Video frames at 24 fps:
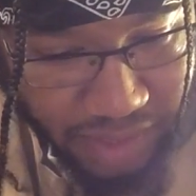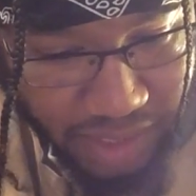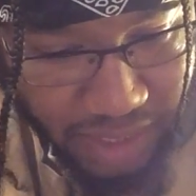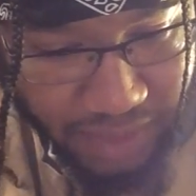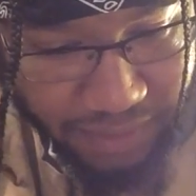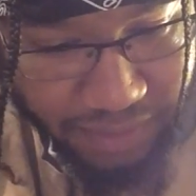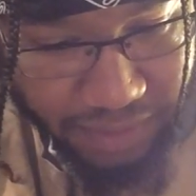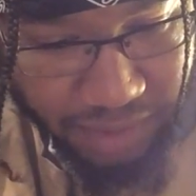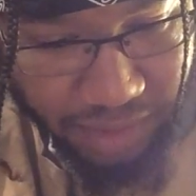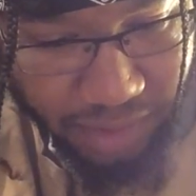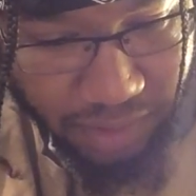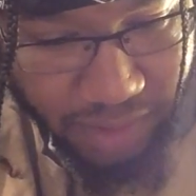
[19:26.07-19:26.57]

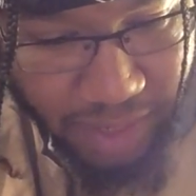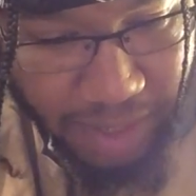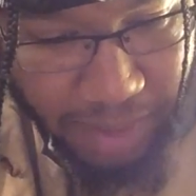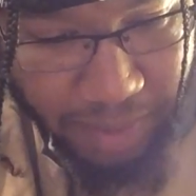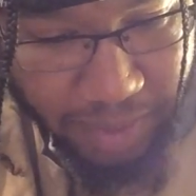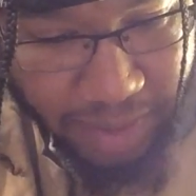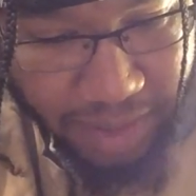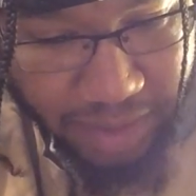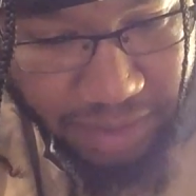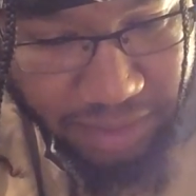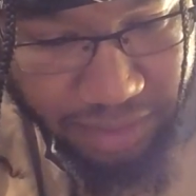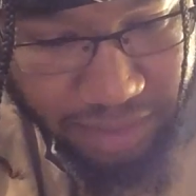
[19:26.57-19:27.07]
If the grape
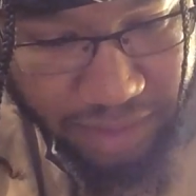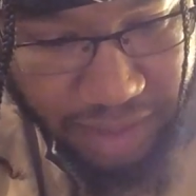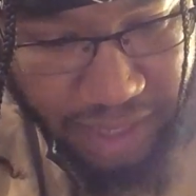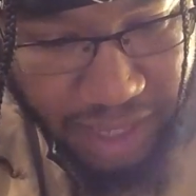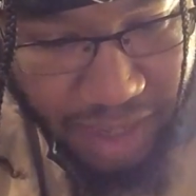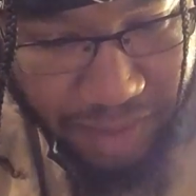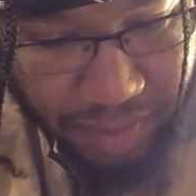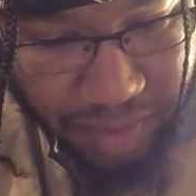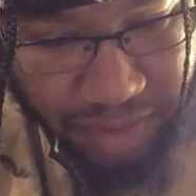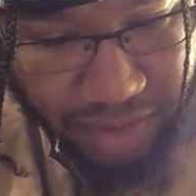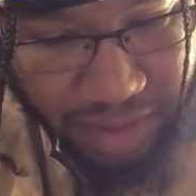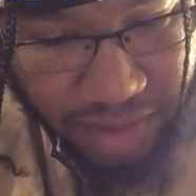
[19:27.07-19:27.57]
gatherers
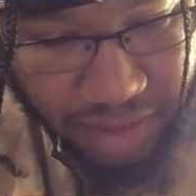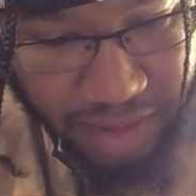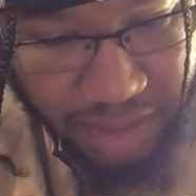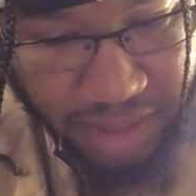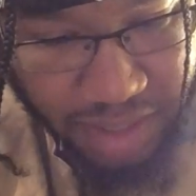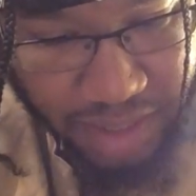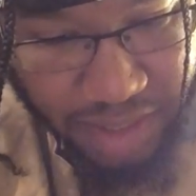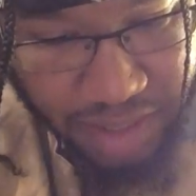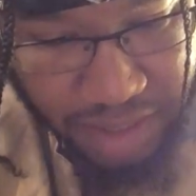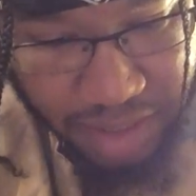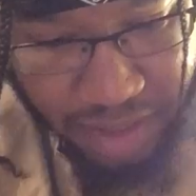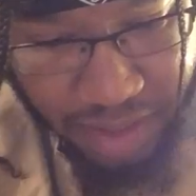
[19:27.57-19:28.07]
came unto
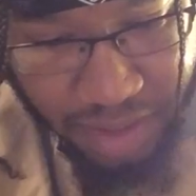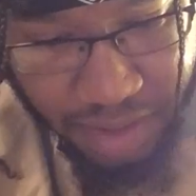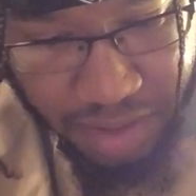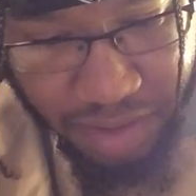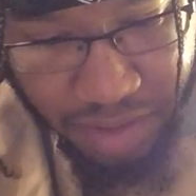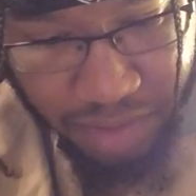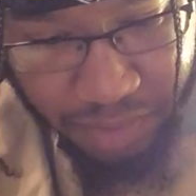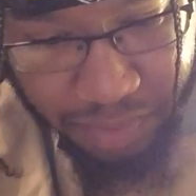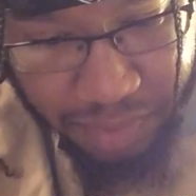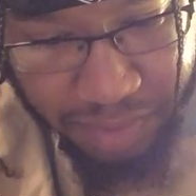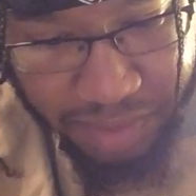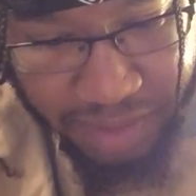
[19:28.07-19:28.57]
thee,
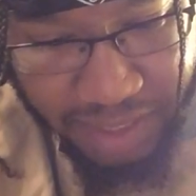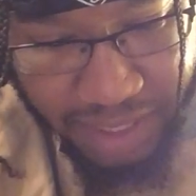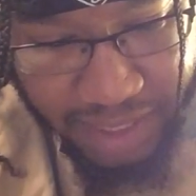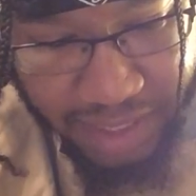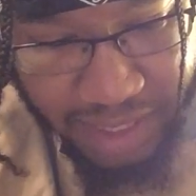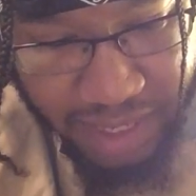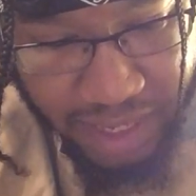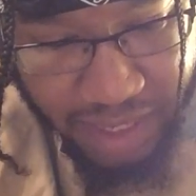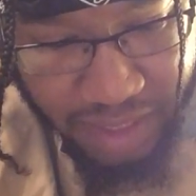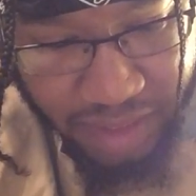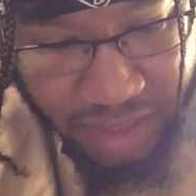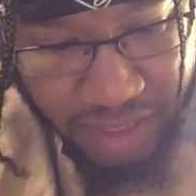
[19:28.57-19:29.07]
would they
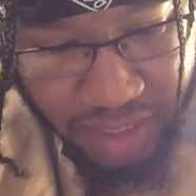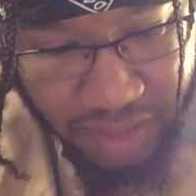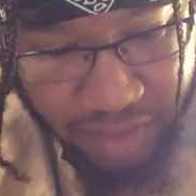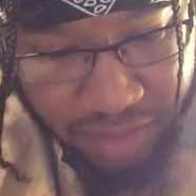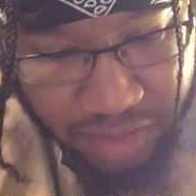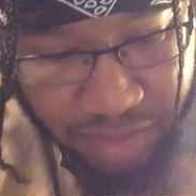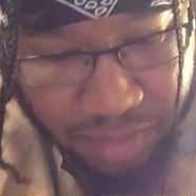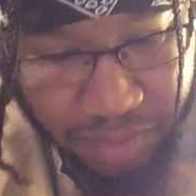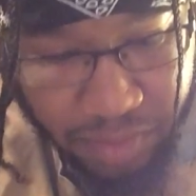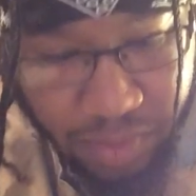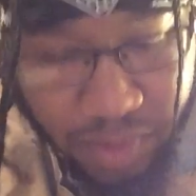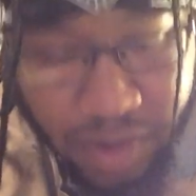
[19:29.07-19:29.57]
not leave
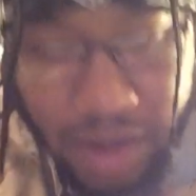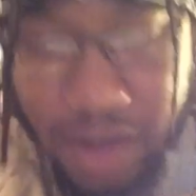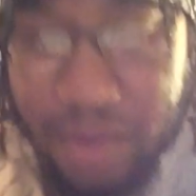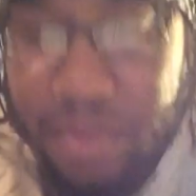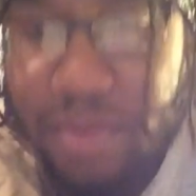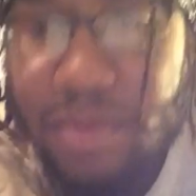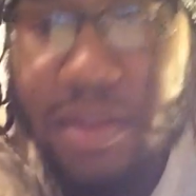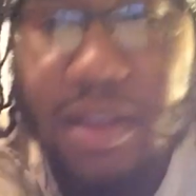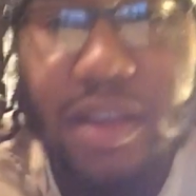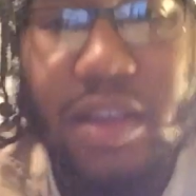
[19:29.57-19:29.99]
some grapes?